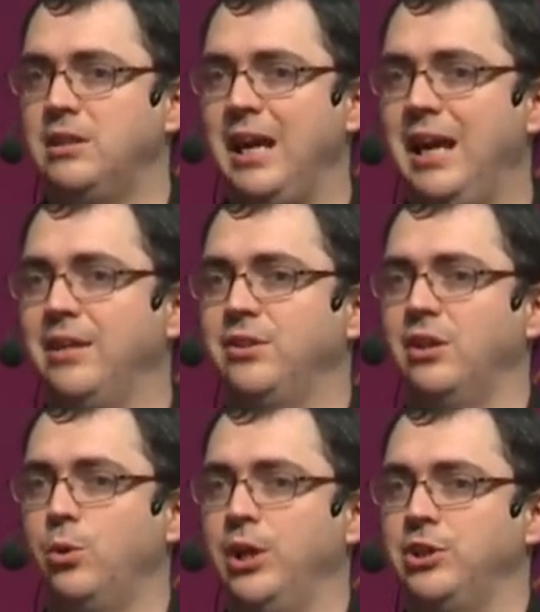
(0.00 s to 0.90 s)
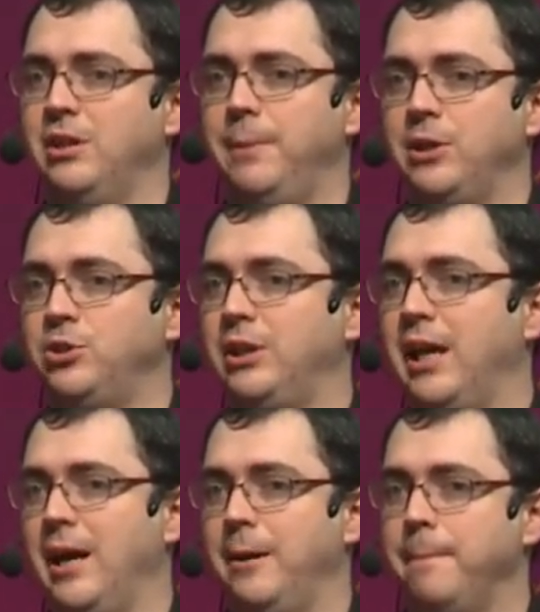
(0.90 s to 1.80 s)
to answer the question the best you
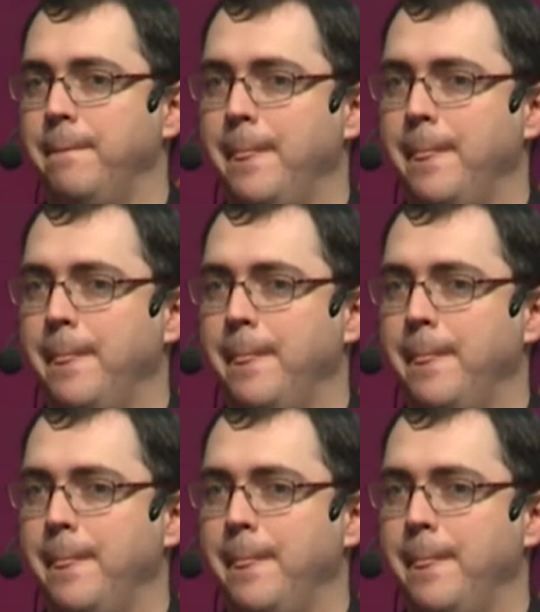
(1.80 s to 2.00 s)
can.